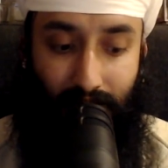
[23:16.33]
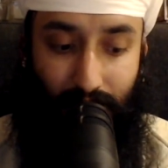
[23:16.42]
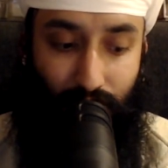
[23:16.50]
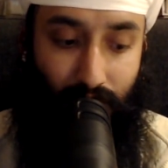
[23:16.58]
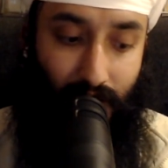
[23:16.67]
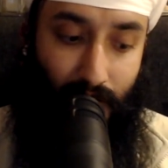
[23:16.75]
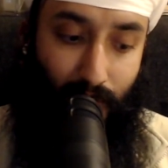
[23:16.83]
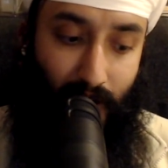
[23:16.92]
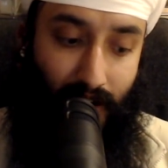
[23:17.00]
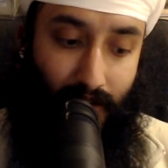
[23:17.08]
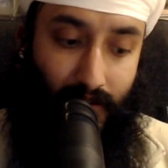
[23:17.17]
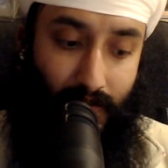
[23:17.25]
talking
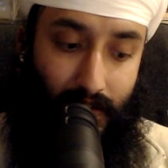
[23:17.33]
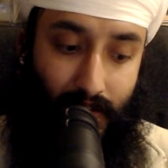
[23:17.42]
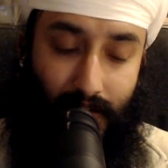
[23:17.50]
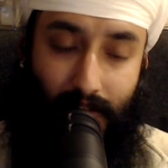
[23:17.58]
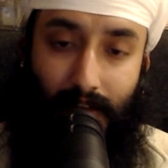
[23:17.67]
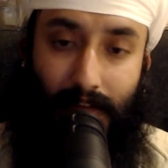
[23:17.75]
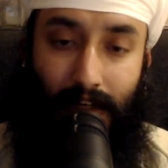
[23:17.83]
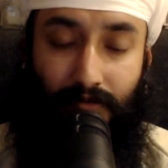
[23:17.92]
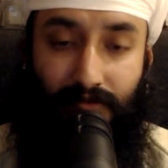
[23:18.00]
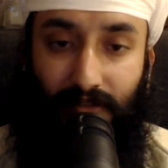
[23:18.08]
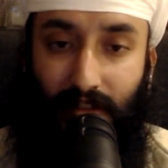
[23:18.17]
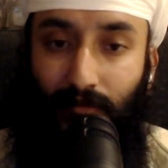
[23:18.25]
about uh, that
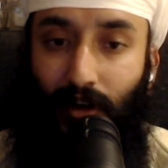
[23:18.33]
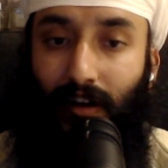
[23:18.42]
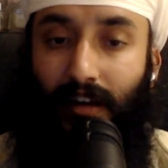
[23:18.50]
female